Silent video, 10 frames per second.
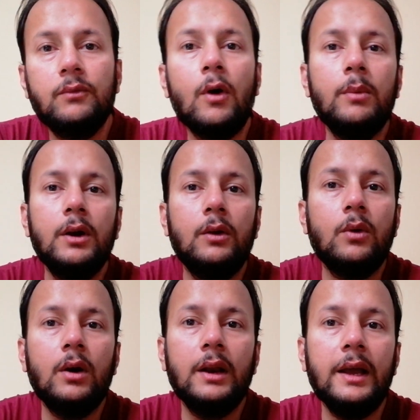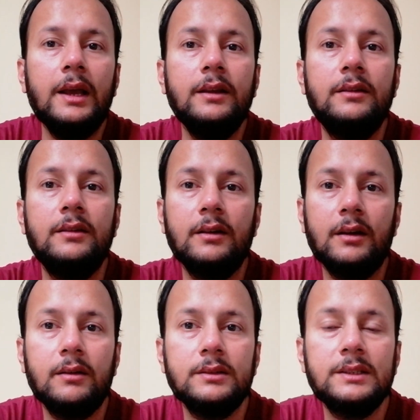former royal aide
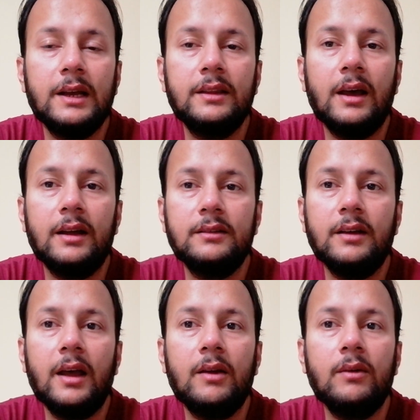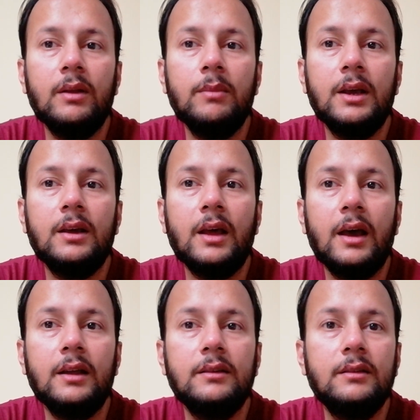said that Harry and Meghan
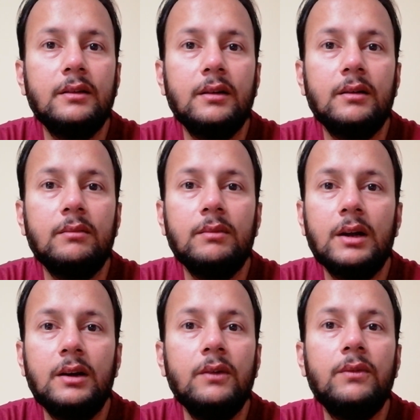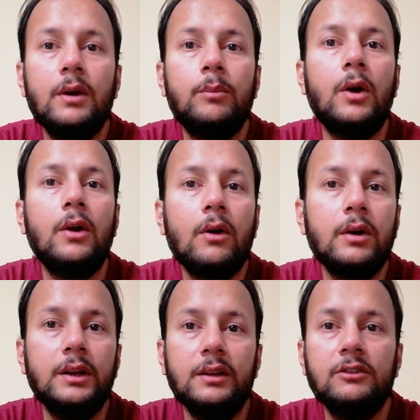had different
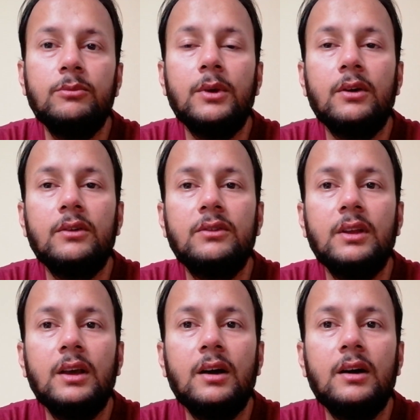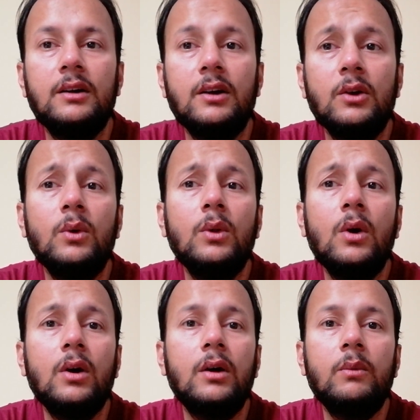priorities because they are no
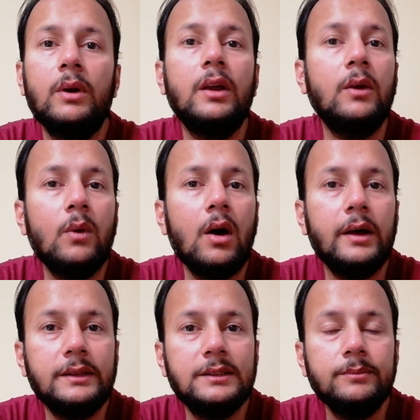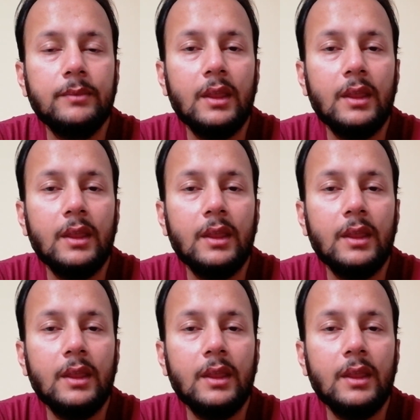longer working royals.